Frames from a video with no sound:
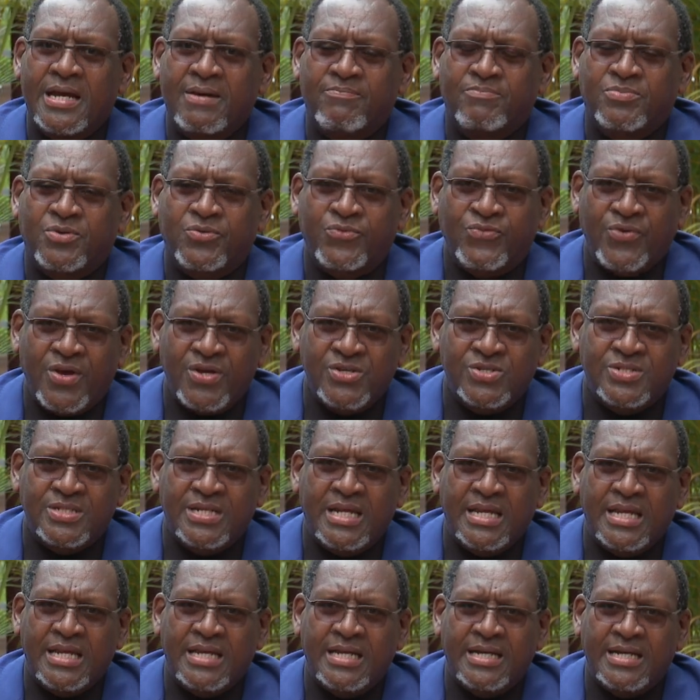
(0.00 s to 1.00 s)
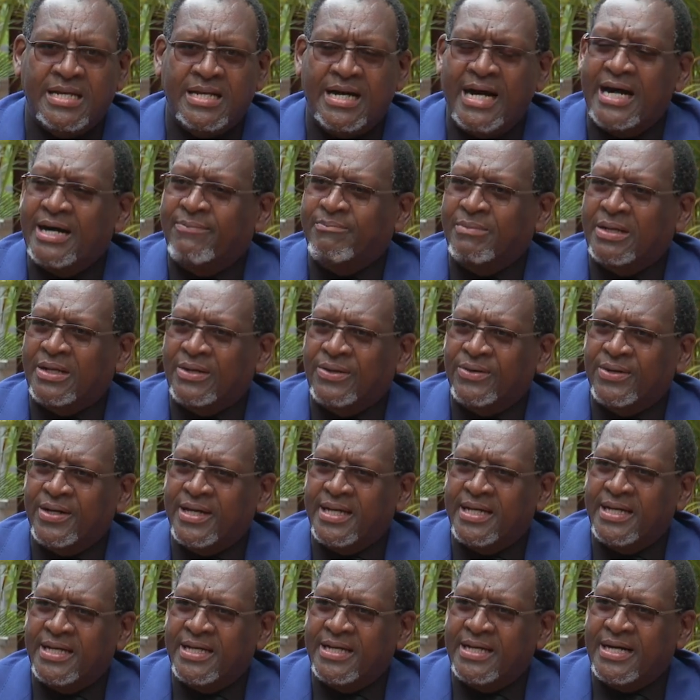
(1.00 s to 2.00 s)
Professionally, I'm a
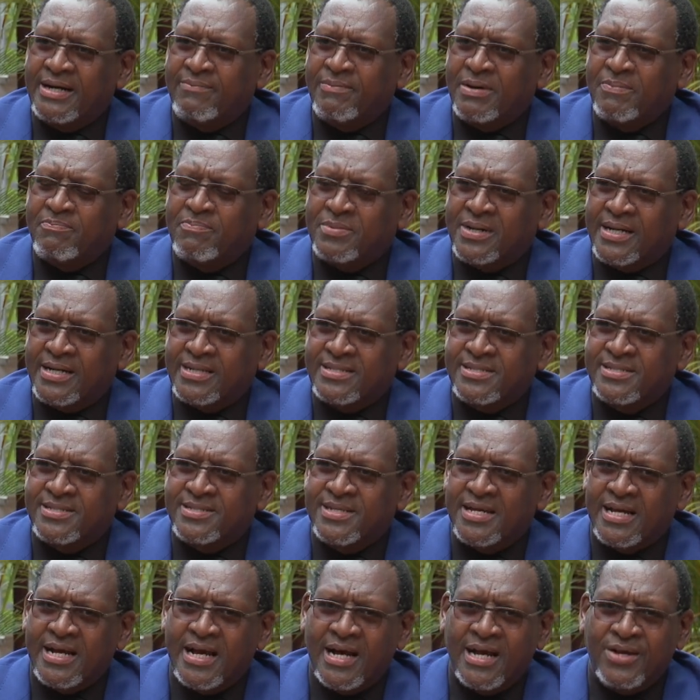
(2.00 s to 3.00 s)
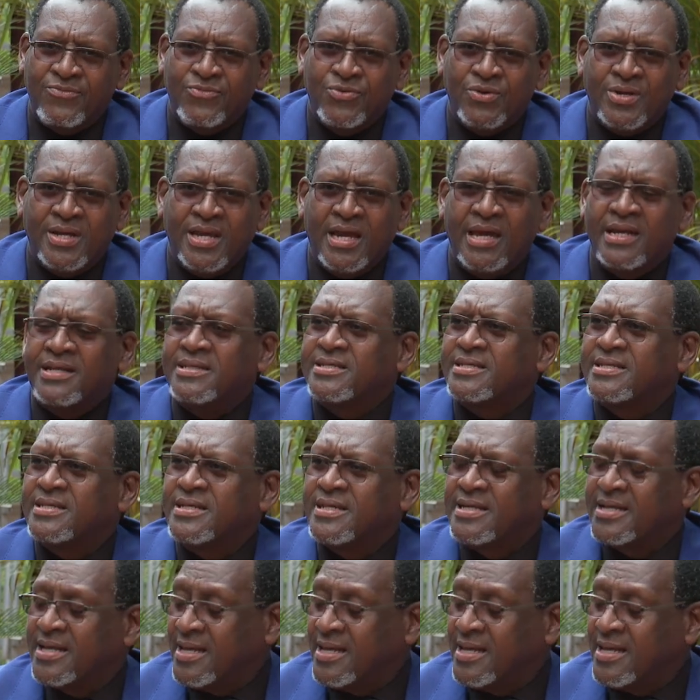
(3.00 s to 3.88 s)
lawyer. I'm a practicing advocate.